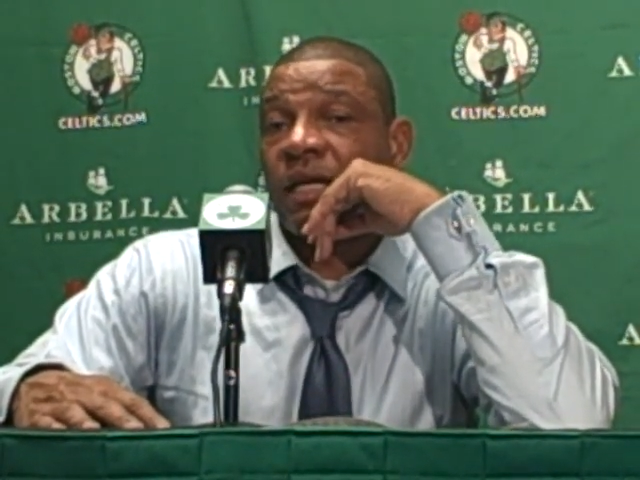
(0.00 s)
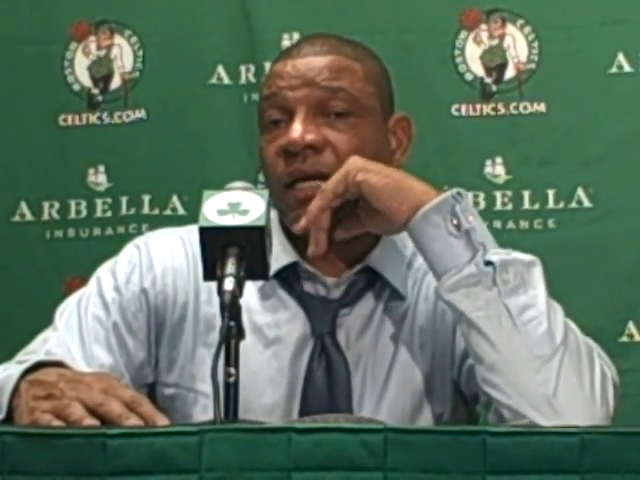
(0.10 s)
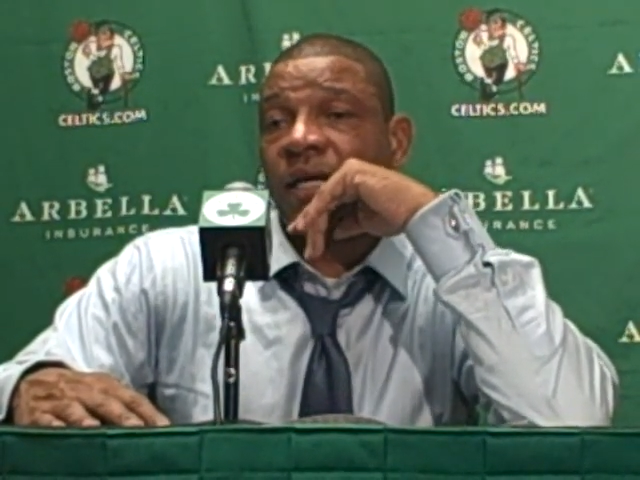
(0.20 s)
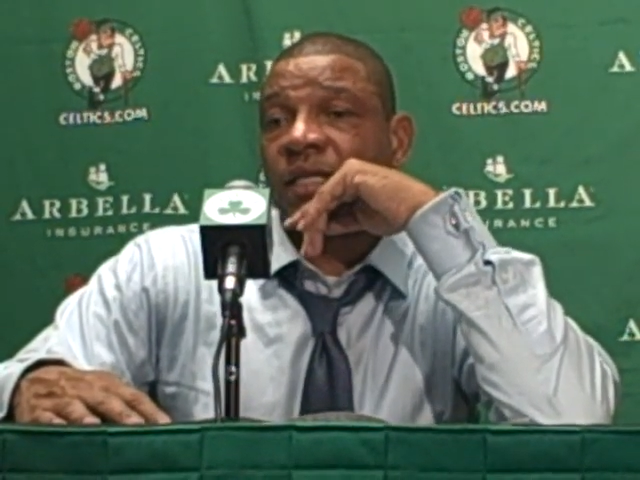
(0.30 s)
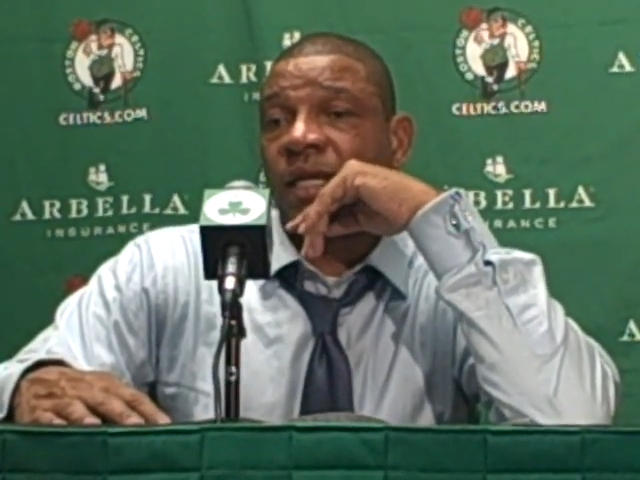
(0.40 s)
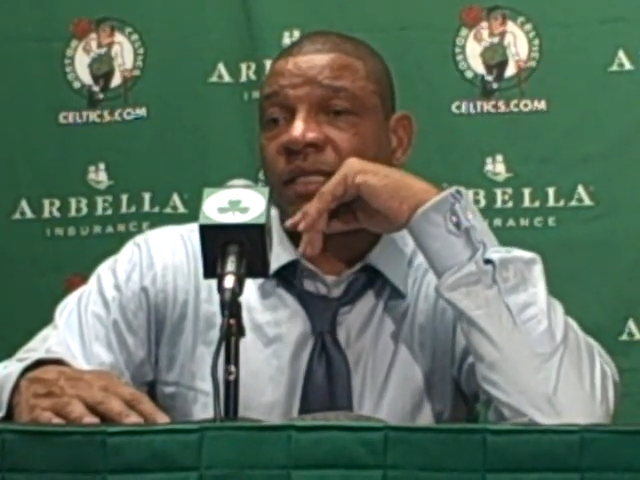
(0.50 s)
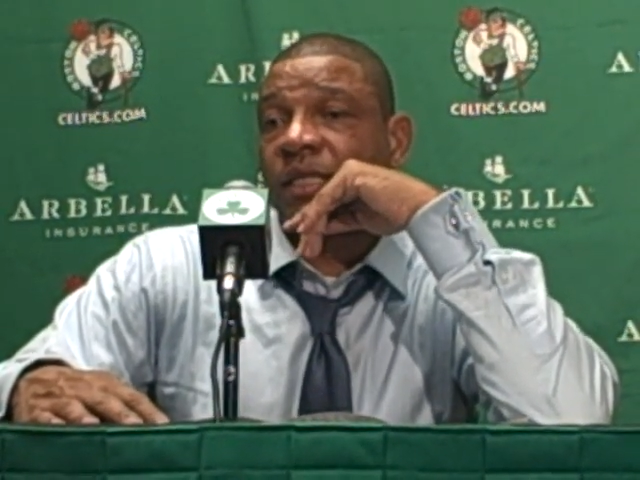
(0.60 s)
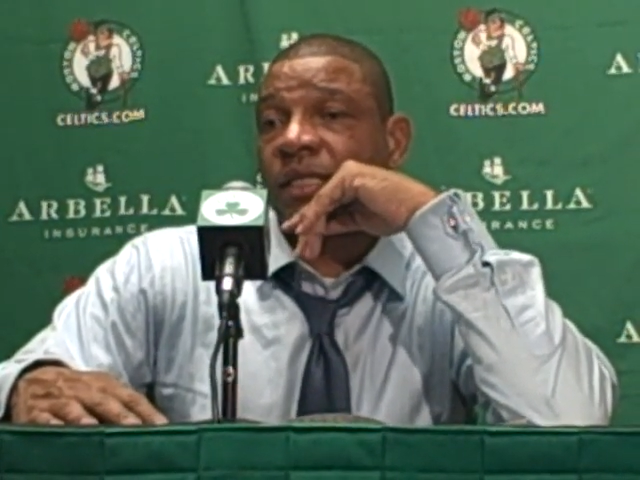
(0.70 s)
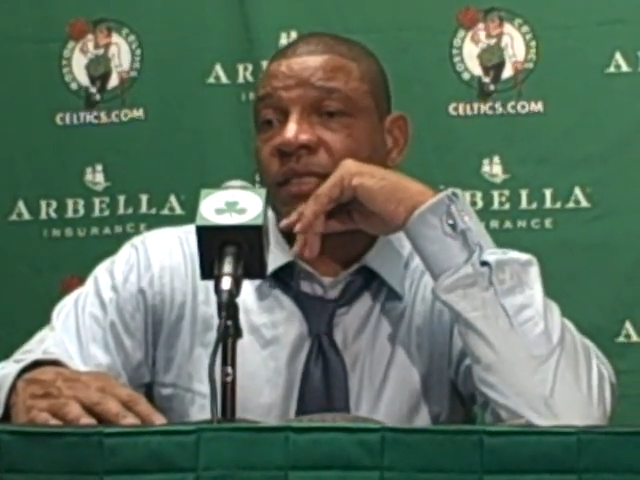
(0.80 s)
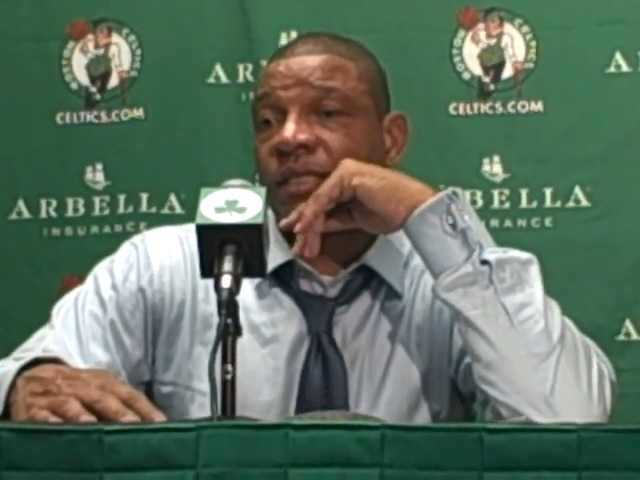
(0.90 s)
I, I, I
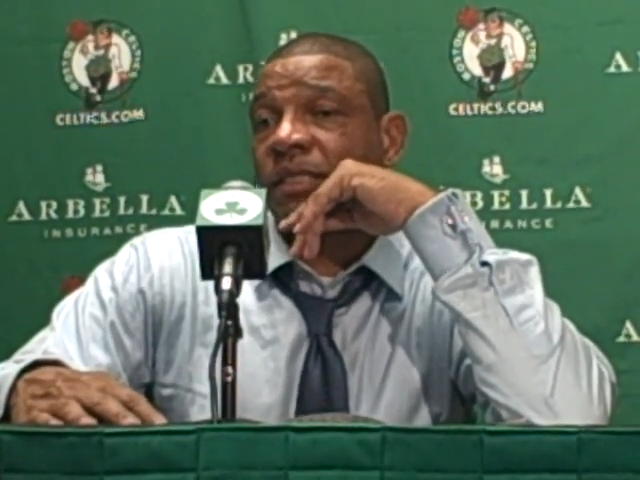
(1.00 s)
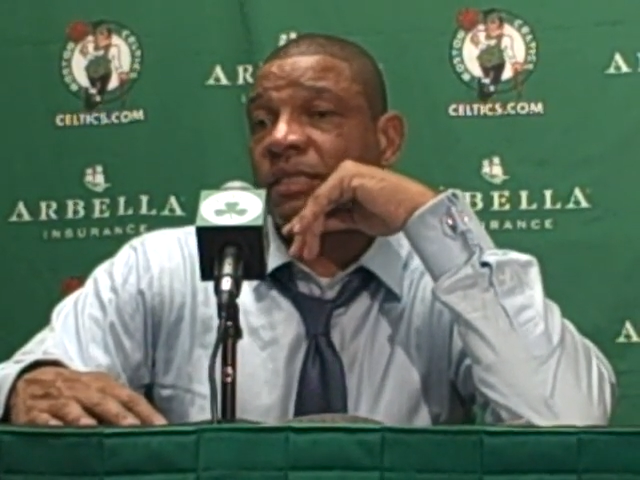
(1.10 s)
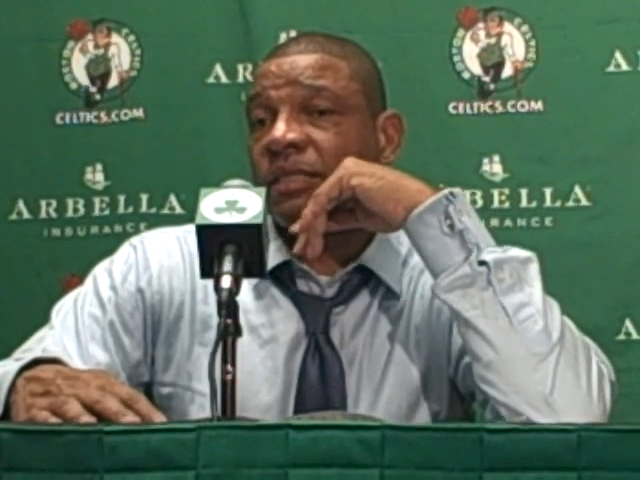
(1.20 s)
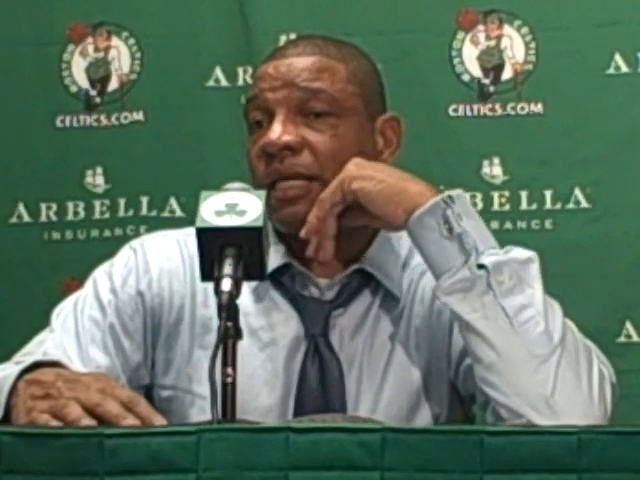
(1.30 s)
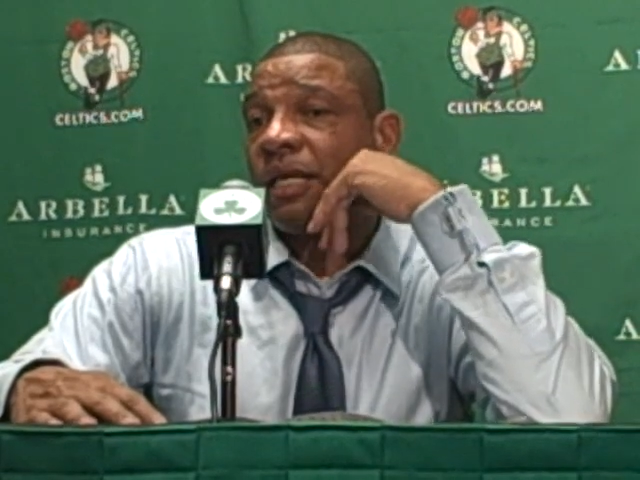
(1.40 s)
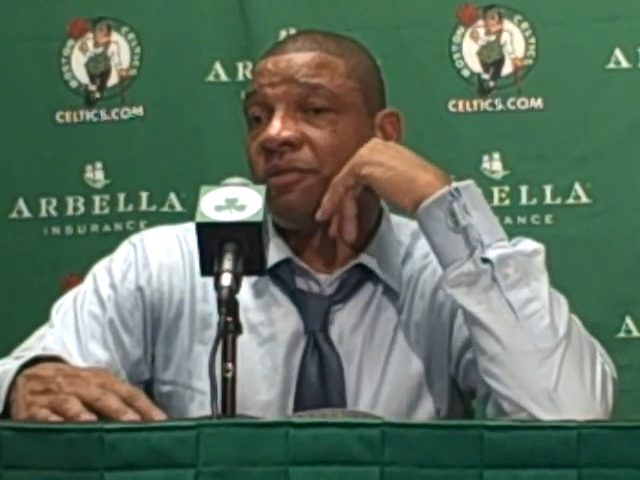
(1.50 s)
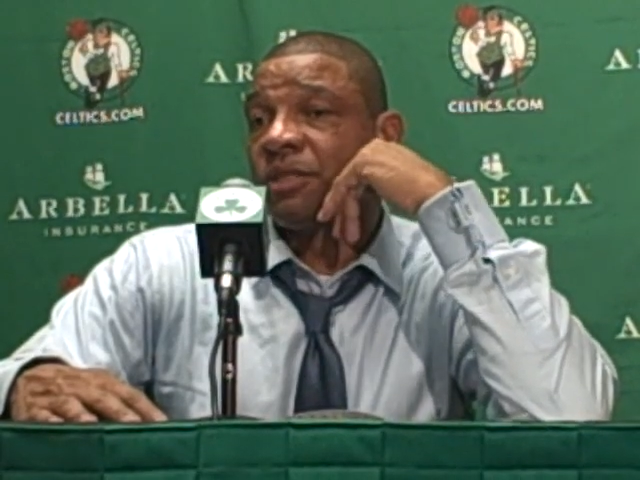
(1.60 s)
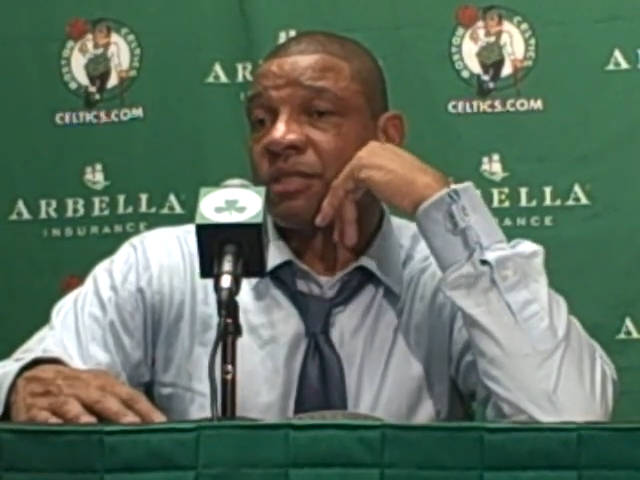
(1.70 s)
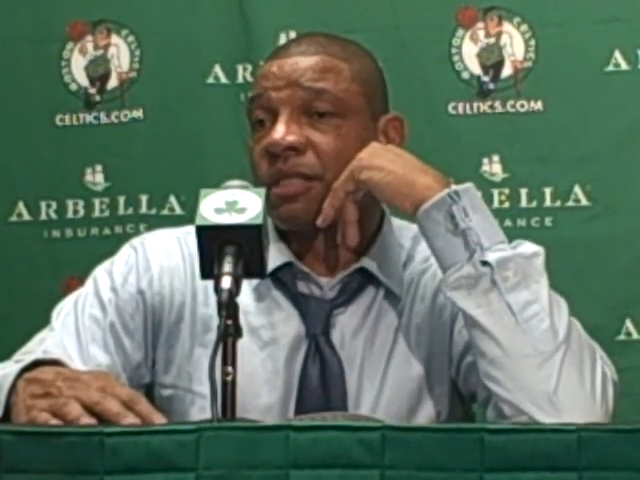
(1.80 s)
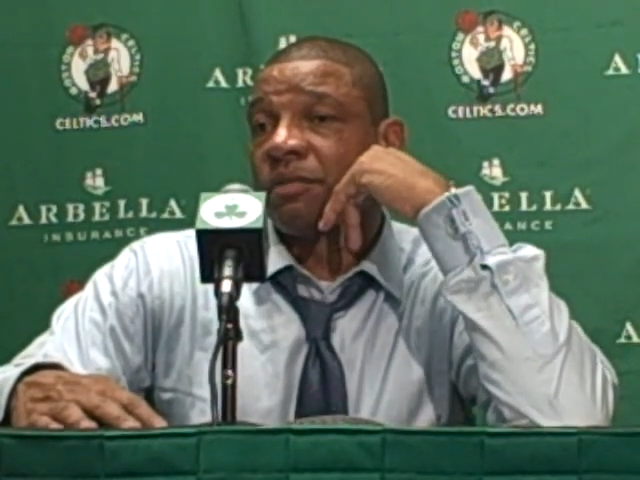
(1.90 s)
think at the end of the day, we're
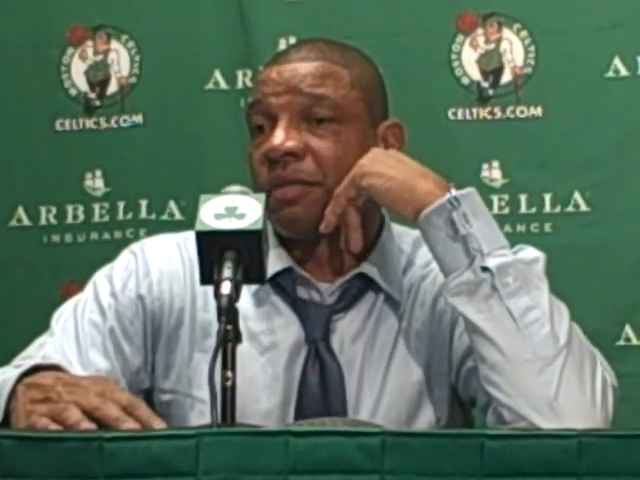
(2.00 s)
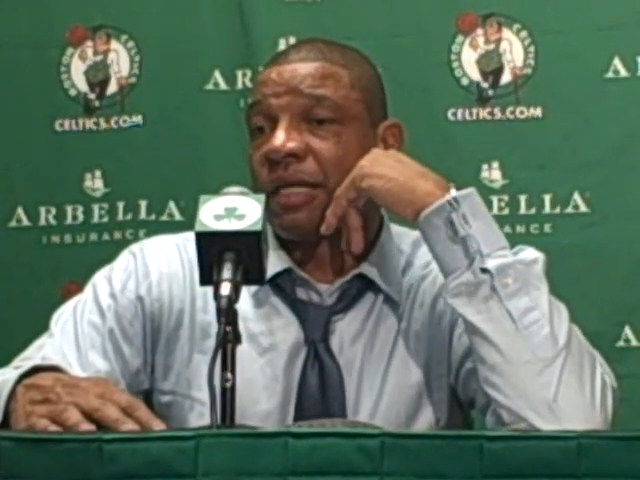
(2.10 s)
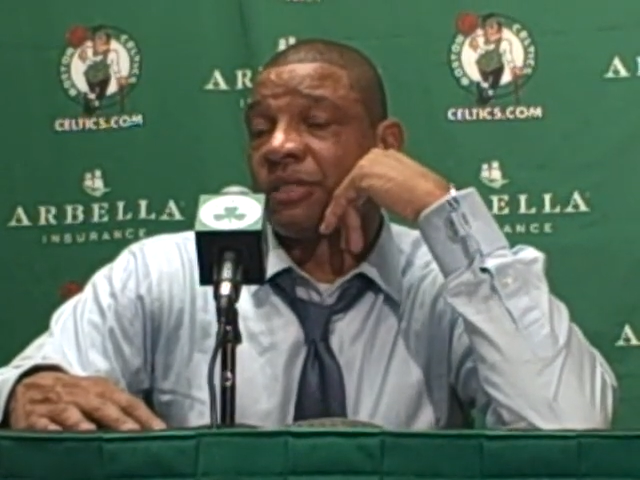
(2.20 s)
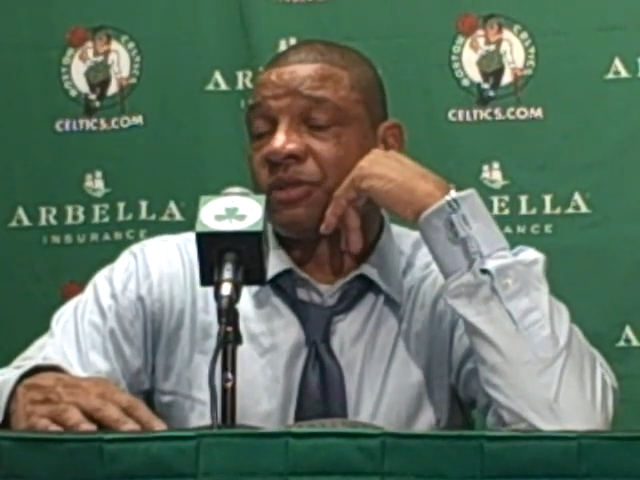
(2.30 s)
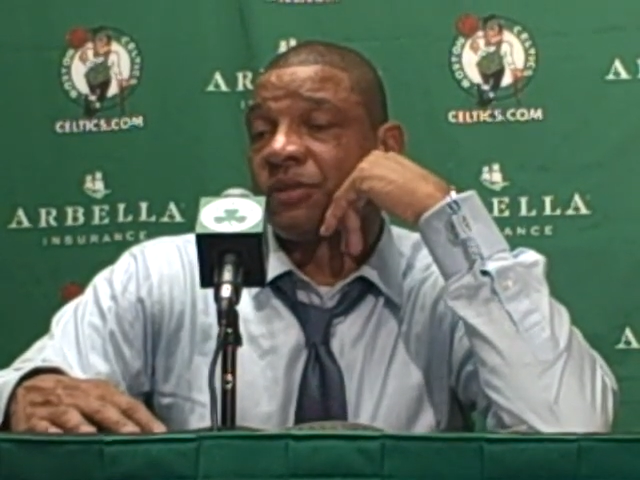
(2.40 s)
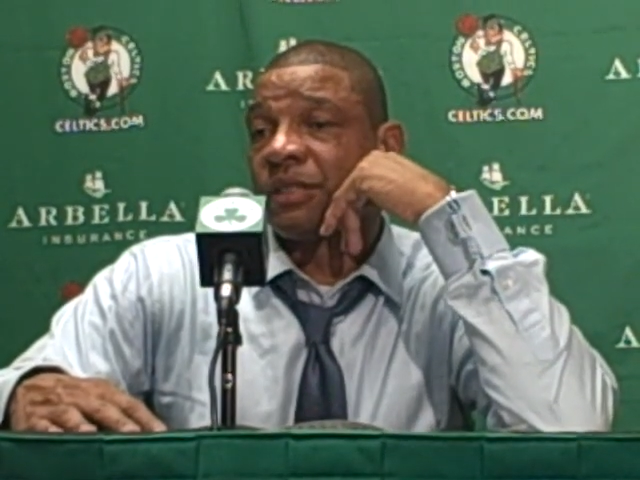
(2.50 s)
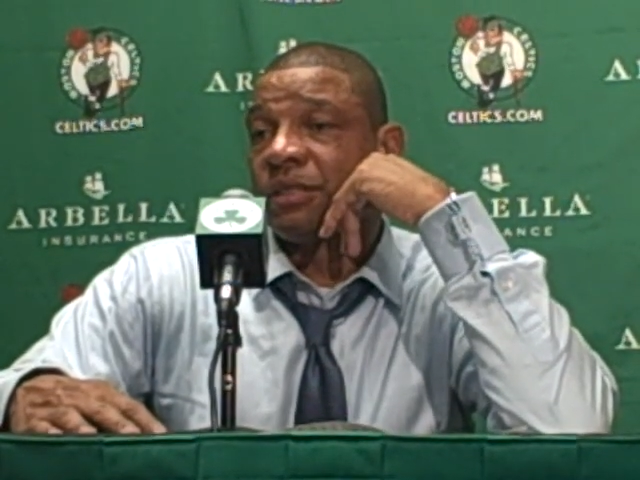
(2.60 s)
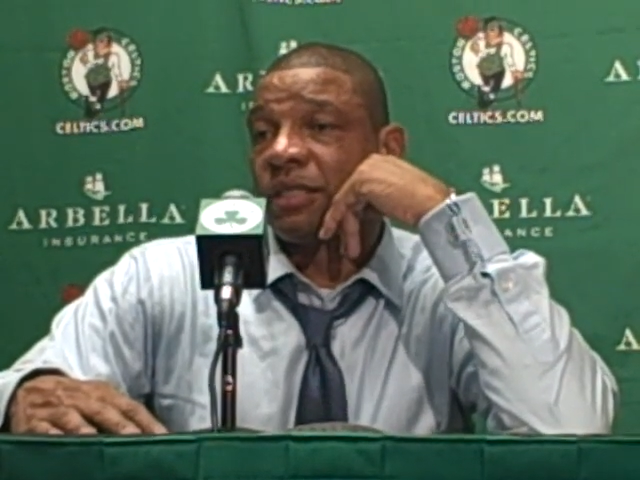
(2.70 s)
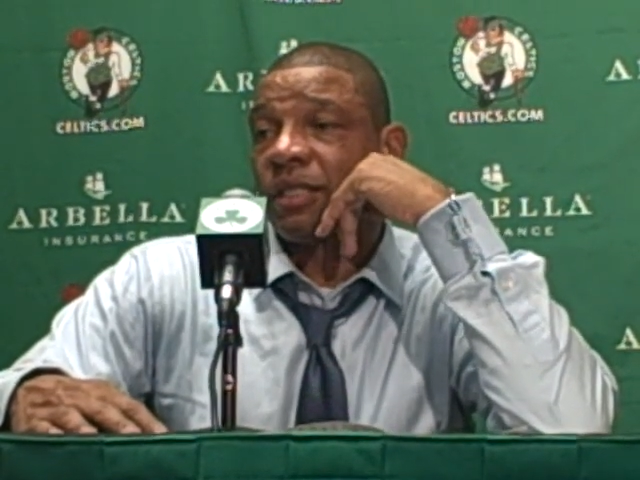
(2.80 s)
just going to monitor it.